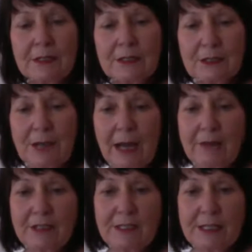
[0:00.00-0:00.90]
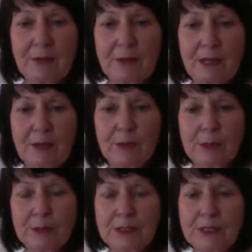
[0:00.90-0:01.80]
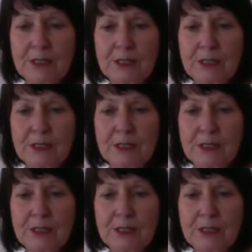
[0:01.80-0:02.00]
you have to stay with that one person.